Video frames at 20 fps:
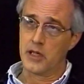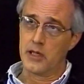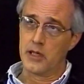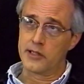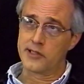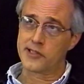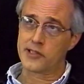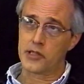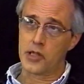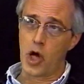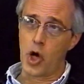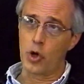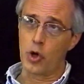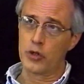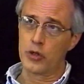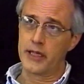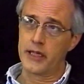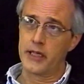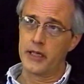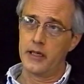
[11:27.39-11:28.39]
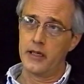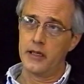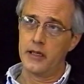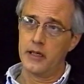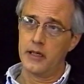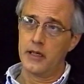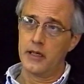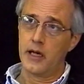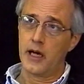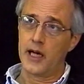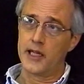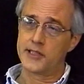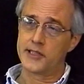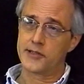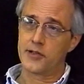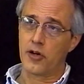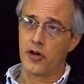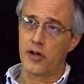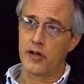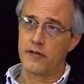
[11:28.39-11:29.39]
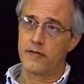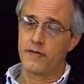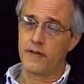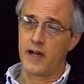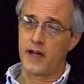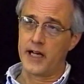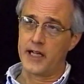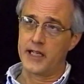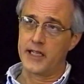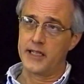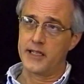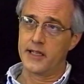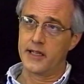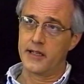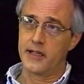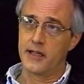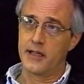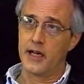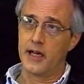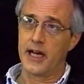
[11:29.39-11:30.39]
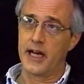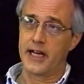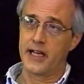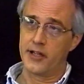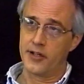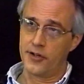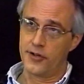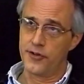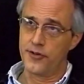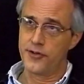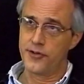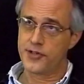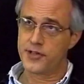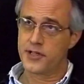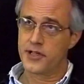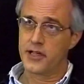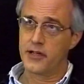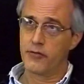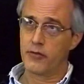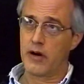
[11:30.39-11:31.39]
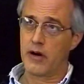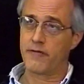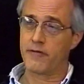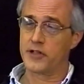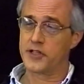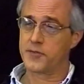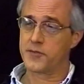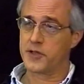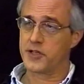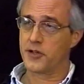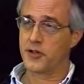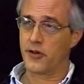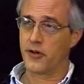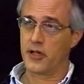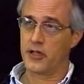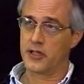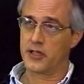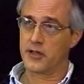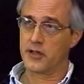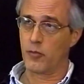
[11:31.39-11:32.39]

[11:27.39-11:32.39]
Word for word: Slowly, I started finding that I could use the reference material a little